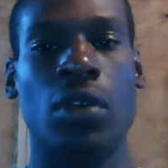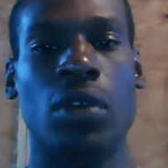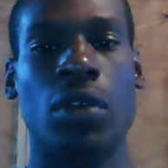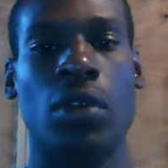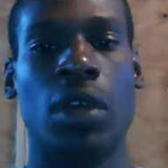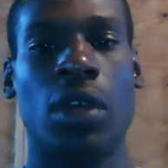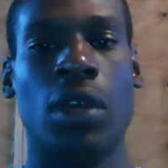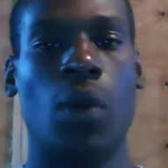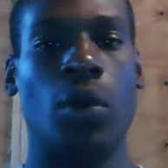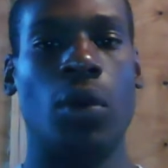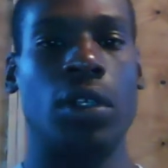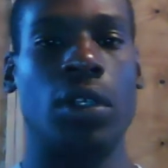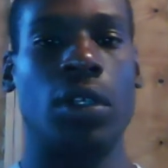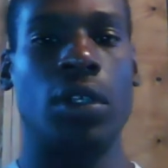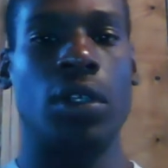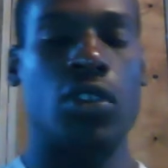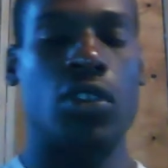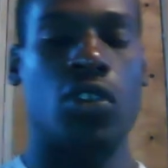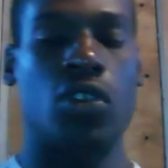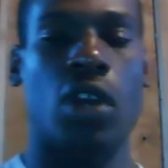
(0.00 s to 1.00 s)
I
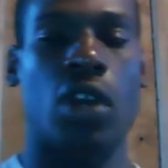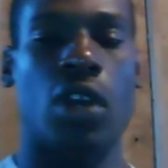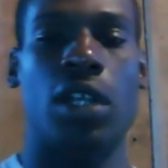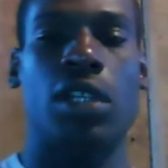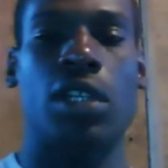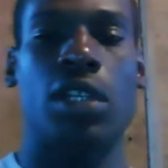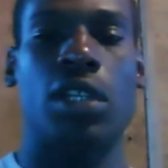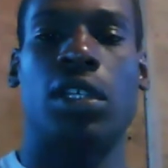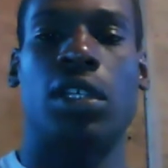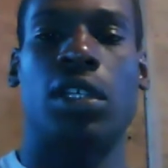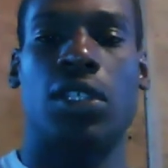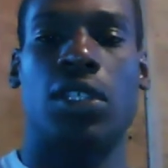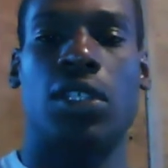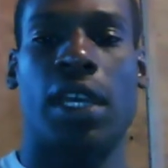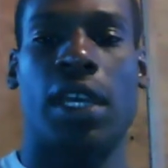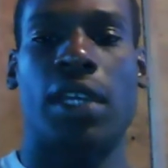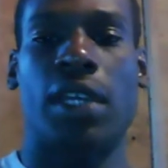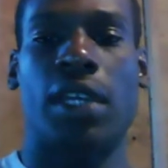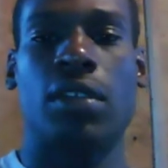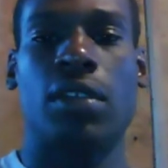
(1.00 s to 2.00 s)
would start a
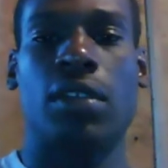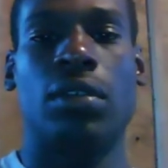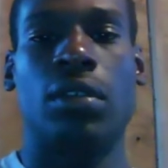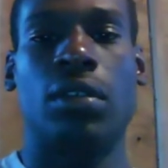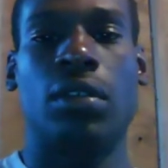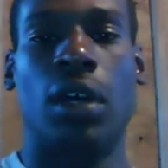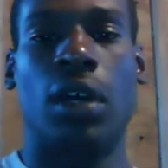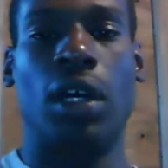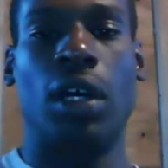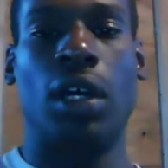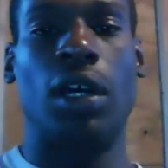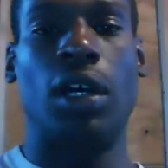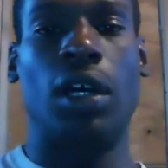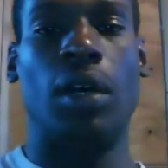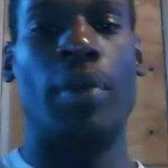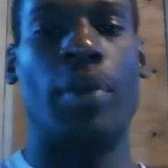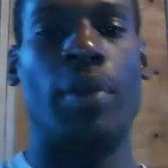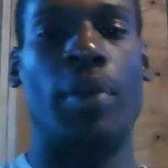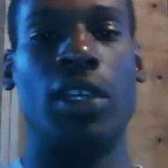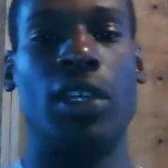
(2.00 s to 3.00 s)
site,
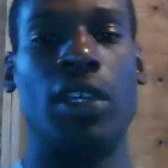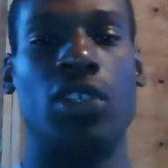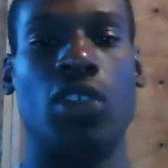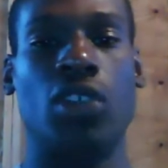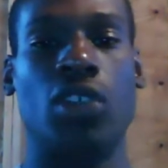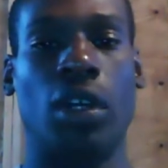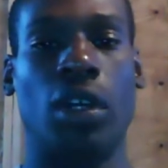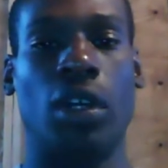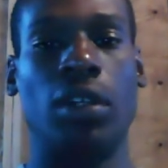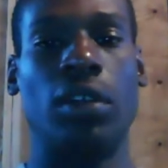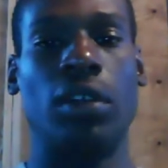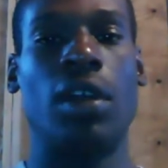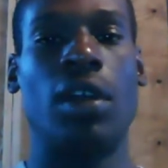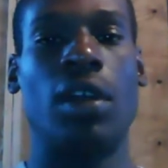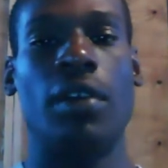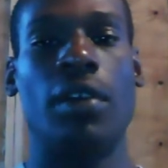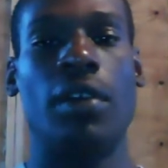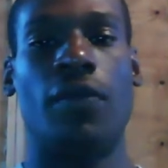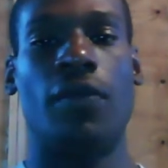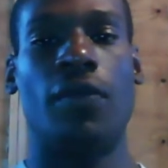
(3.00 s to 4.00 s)
a page on
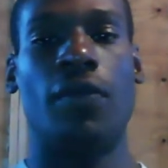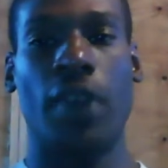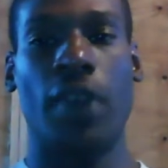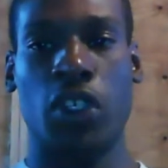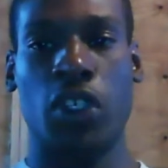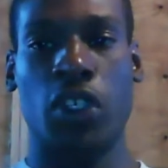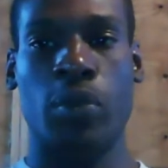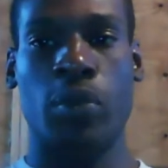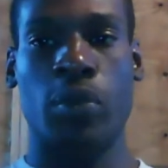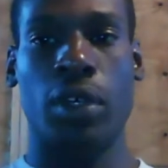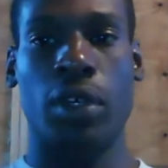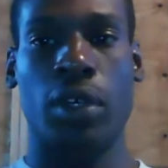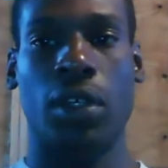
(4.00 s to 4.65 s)
Facebook,